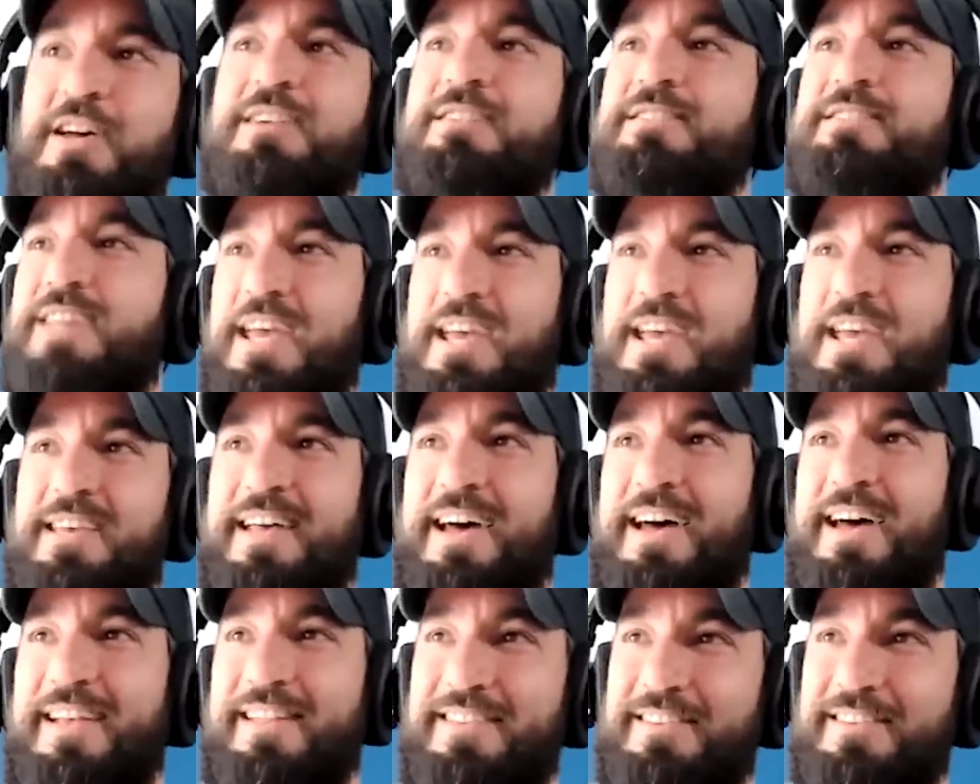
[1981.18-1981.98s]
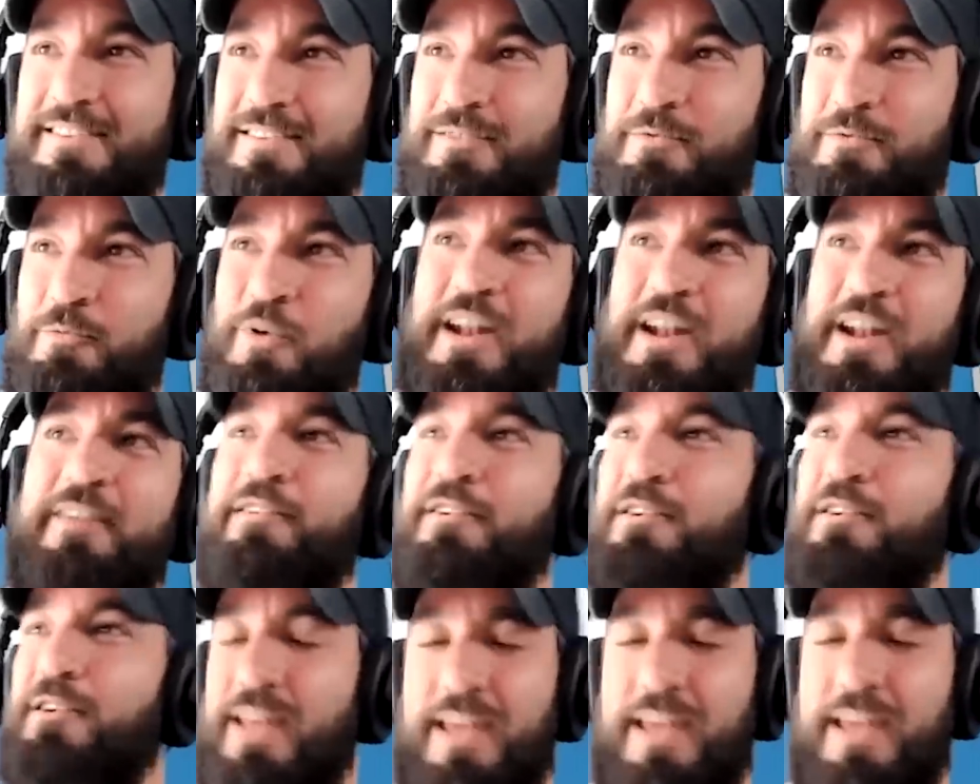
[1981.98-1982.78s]
taking that
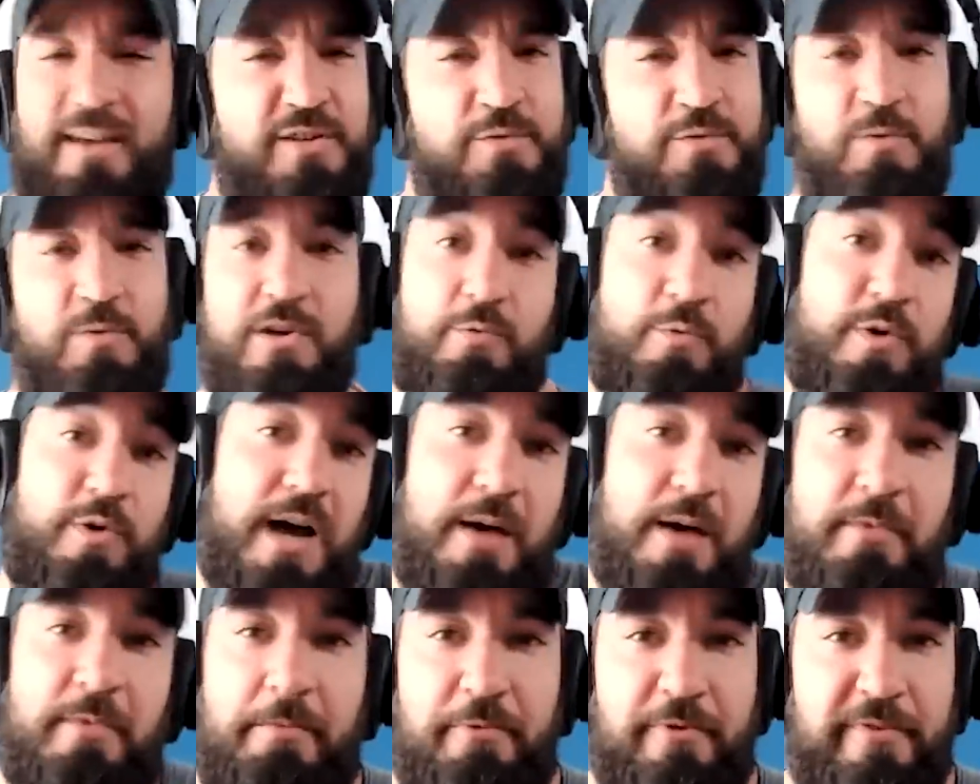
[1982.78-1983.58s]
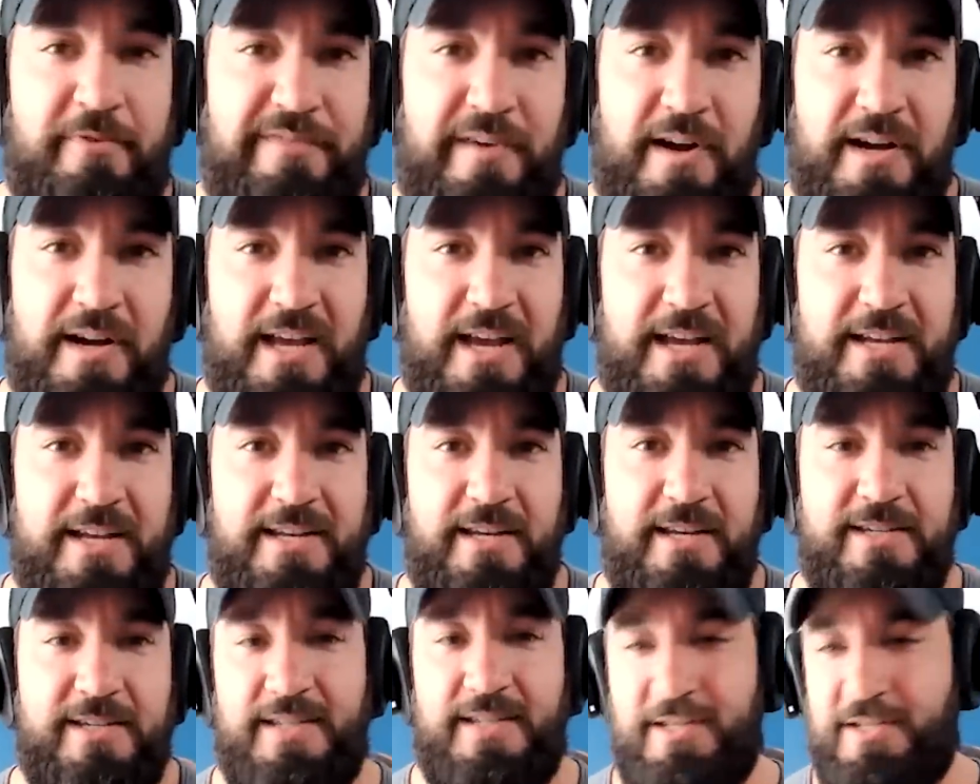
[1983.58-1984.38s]
whatever like because we, will come up with funny
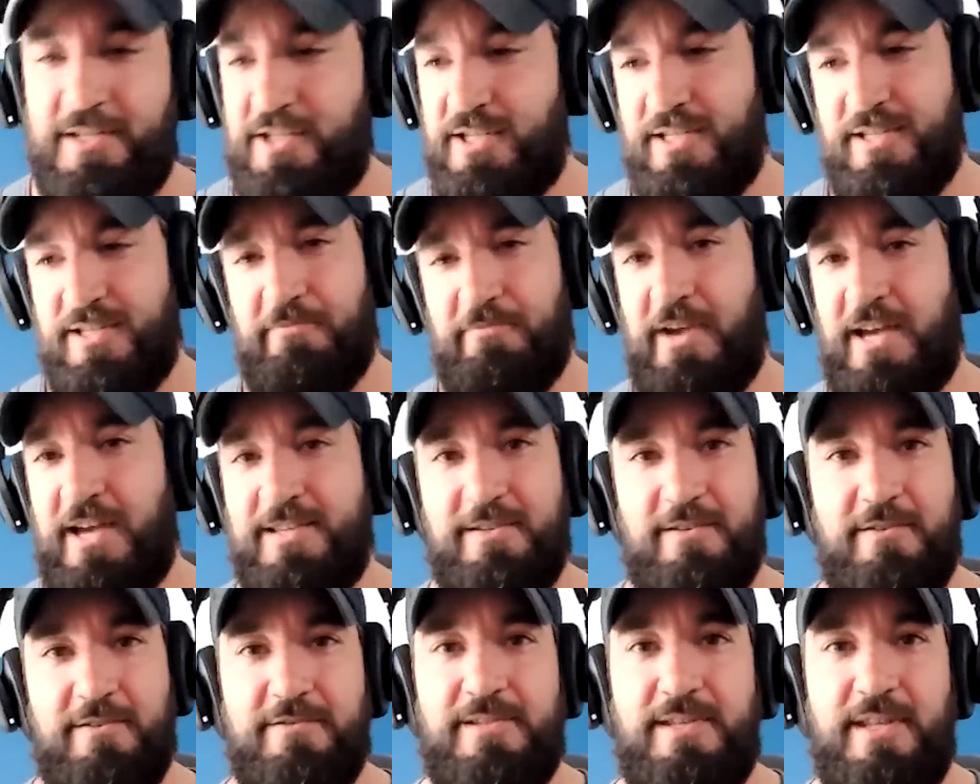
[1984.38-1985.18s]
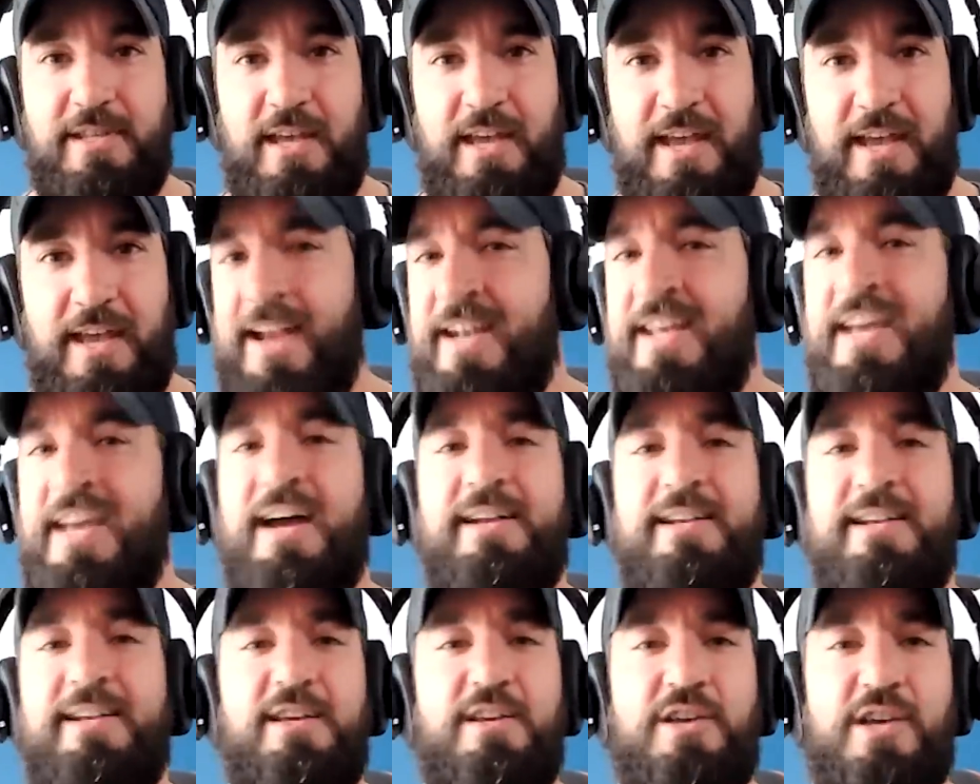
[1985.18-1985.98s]
ideas that's just the wrestlers thing any
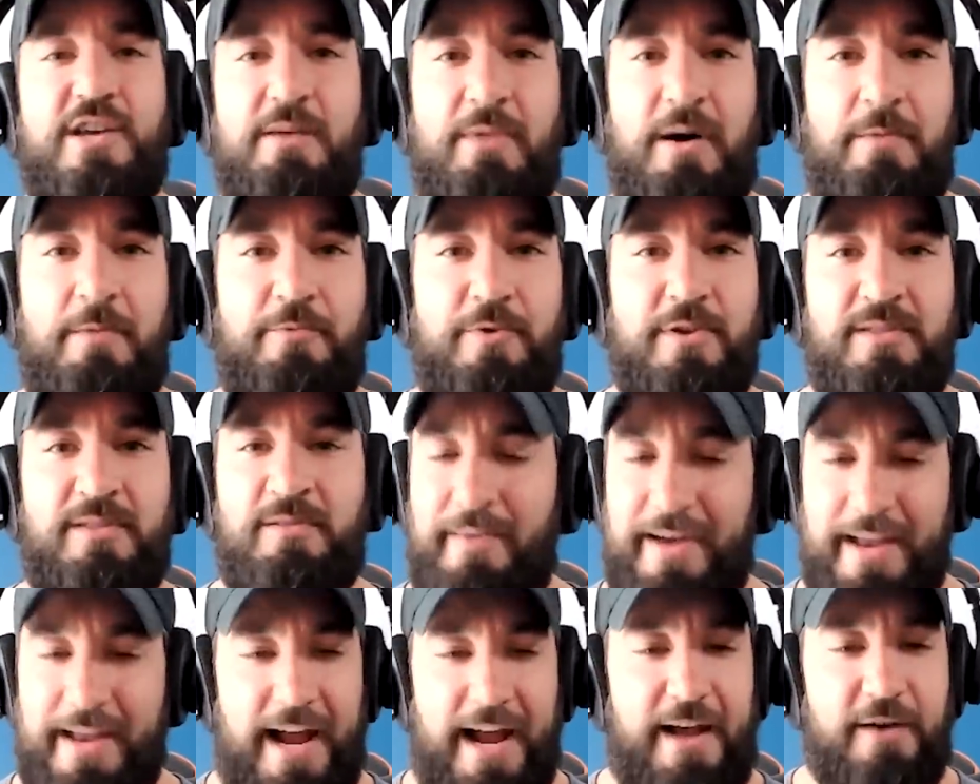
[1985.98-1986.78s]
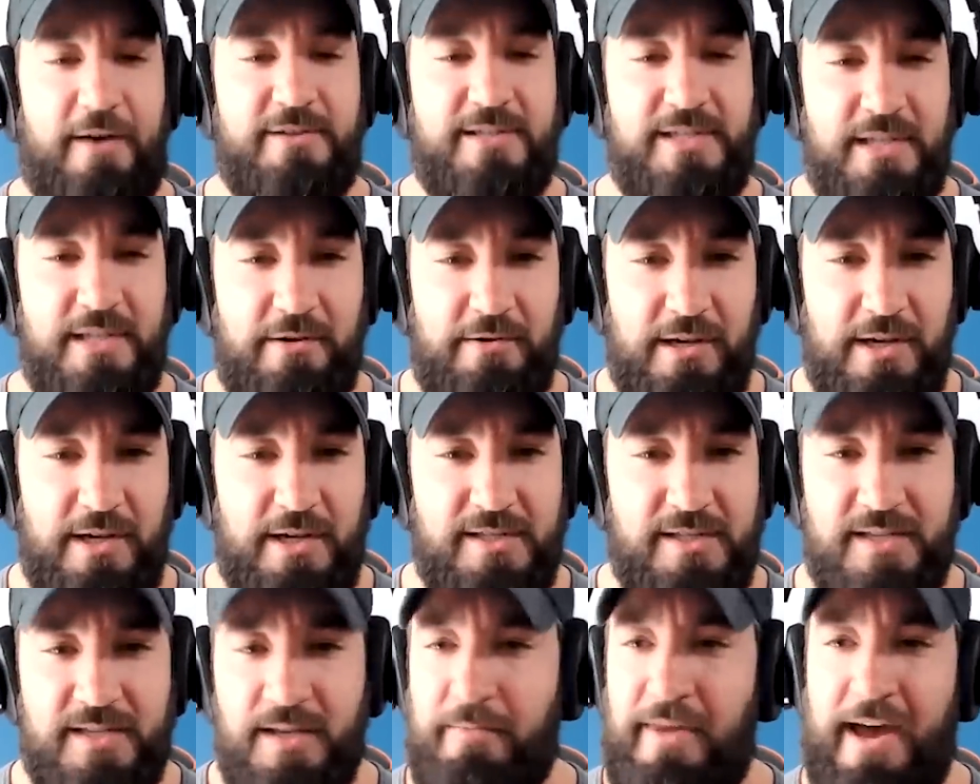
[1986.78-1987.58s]
idea you come mm-hmm. up with no matter how
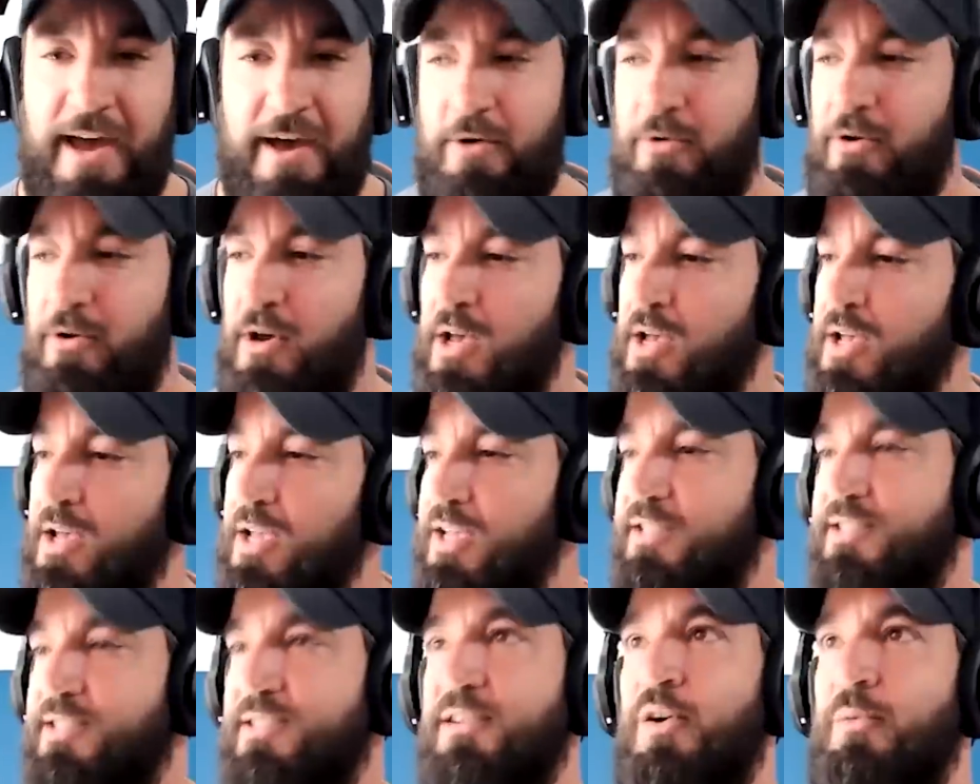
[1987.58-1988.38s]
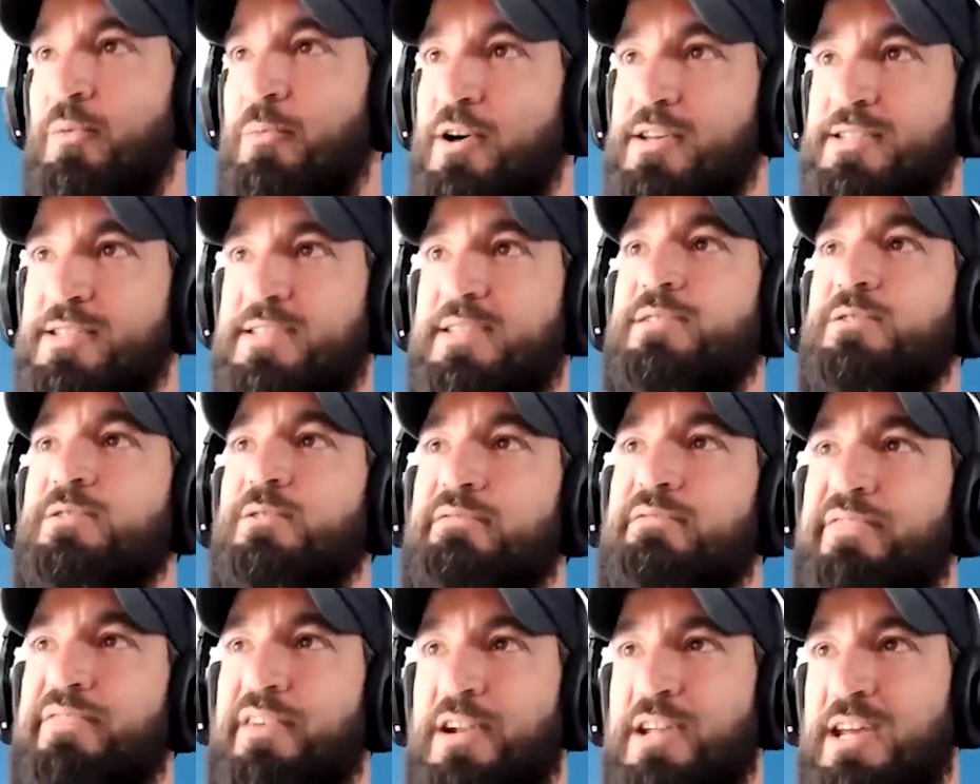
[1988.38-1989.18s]
serious somehow it snowballs into
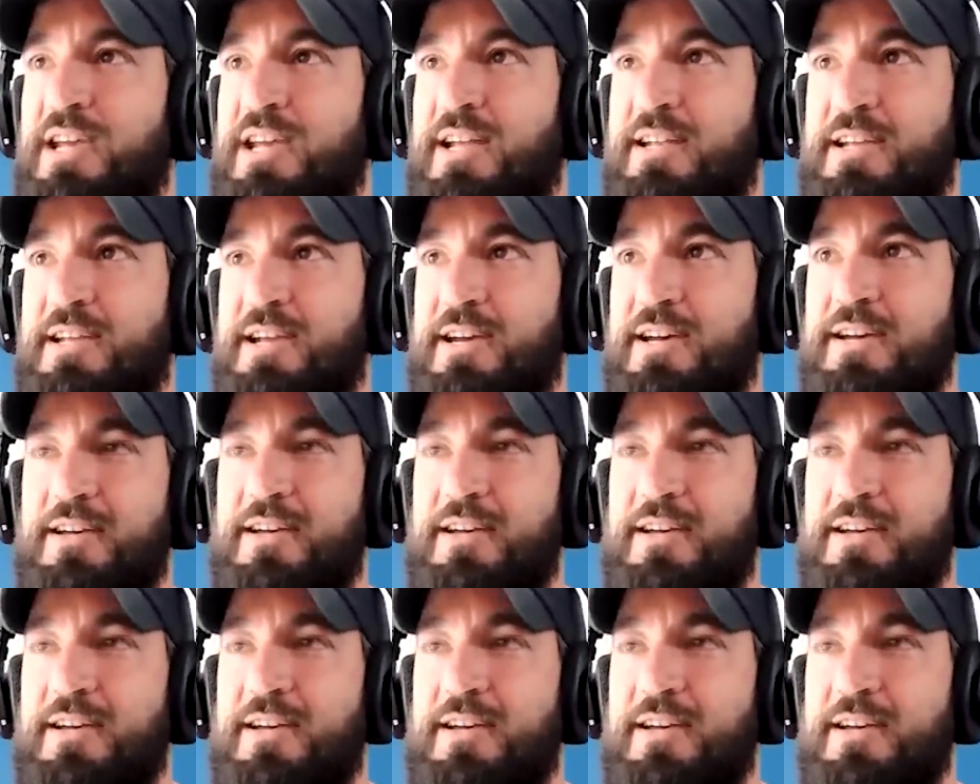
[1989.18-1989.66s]
a funny idea